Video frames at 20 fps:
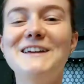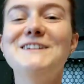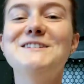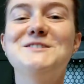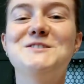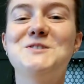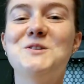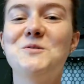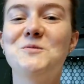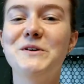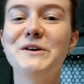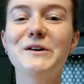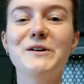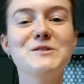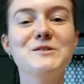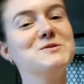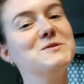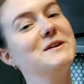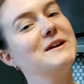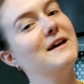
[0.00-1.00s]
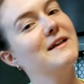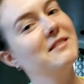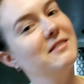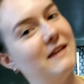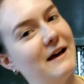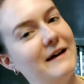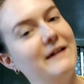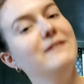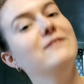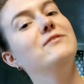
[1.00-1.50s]
So we are doing a
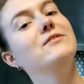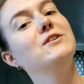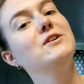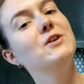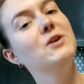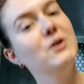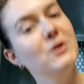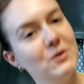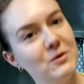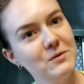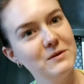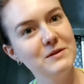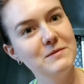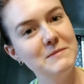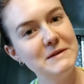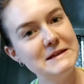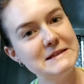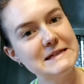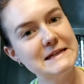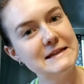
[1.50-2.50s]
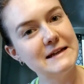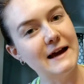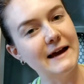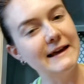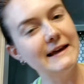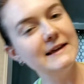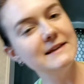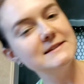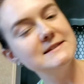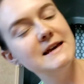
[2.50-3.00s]
live cook with me
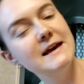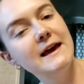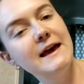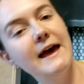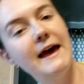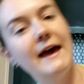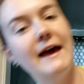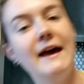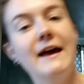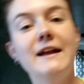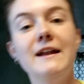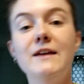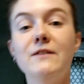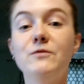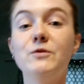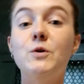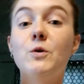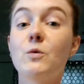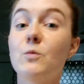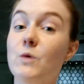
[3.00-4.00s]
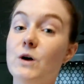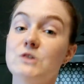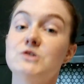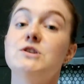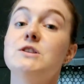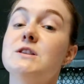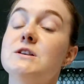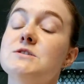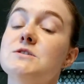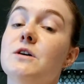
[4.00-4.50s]
tonight. And if you are
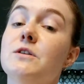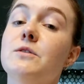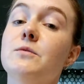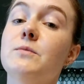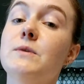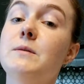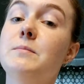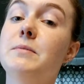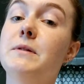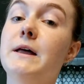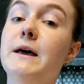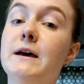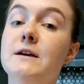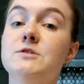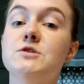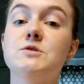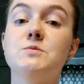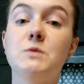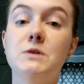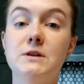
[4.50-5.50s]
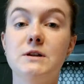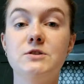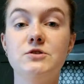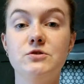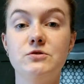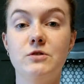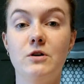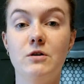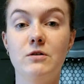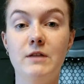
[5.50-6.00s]
watching this on the replay, I just want to let
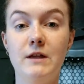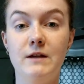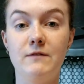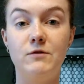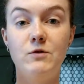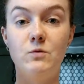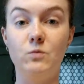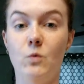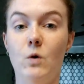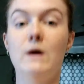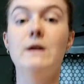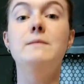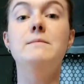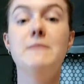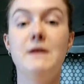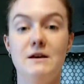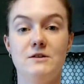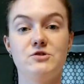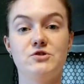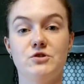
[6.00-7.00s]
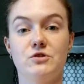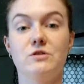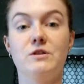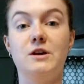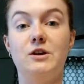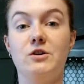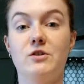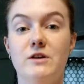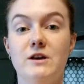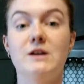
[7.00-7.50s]
you know that if you want to make sure
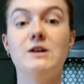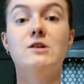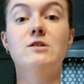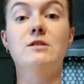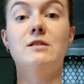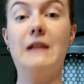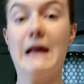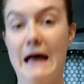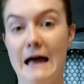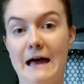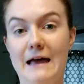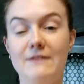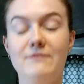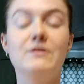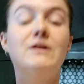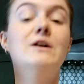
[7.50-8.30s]
that you're here live